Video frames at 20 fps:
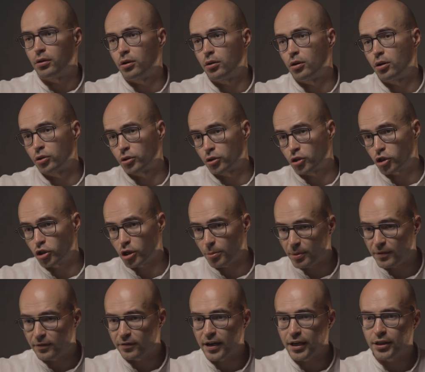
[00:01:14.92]
on
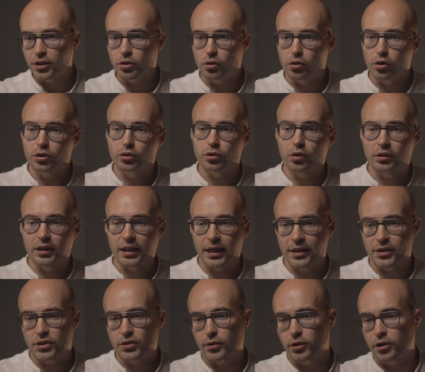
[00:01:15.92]
Shopify you go to
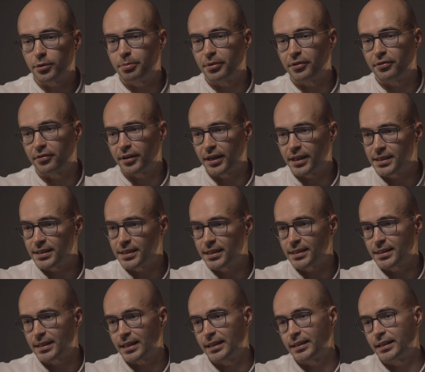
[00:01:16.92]
online store
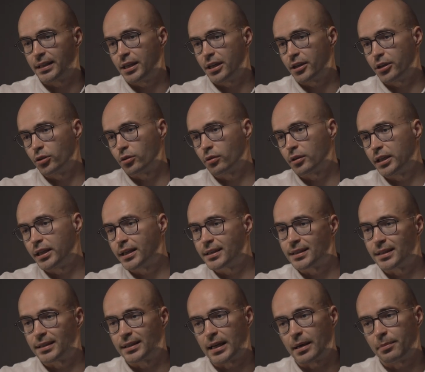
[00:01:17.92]
preferences and here you click
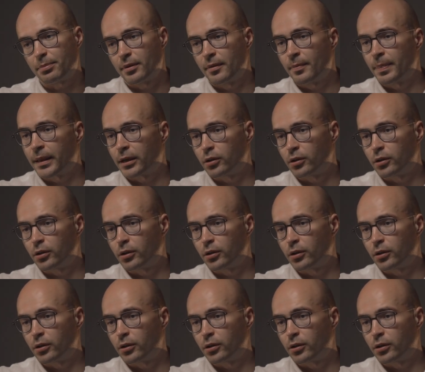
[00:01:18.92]
set up